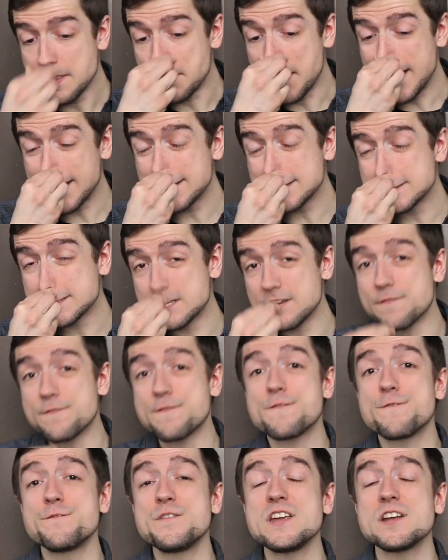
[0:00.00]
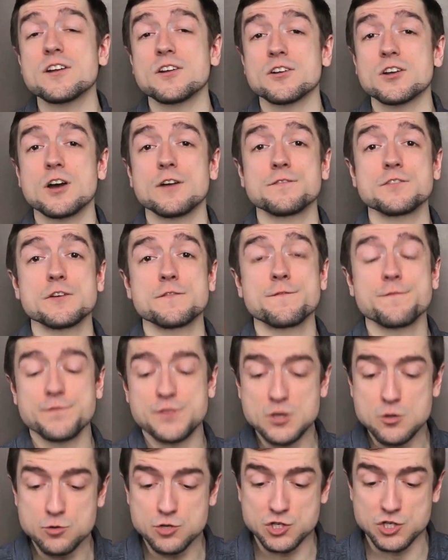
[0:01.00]
that is the fear of the
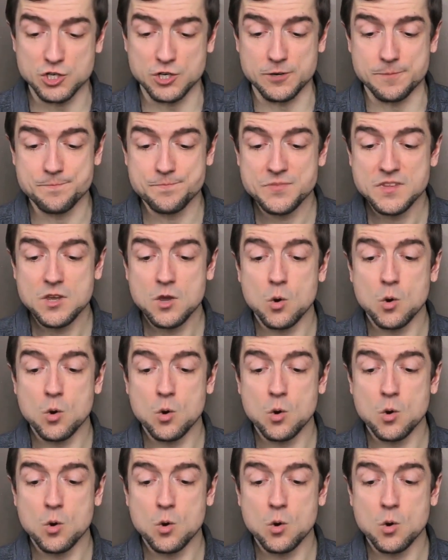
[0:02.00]
future